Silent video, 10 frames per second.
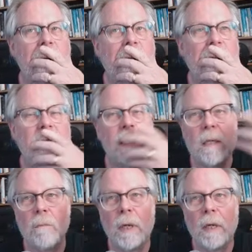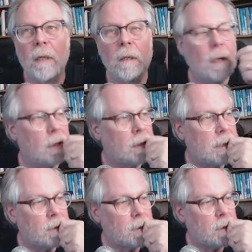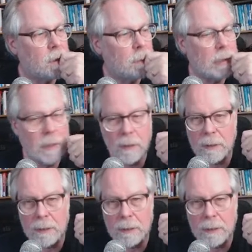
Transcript: let's see, my kindergarten teacher told me that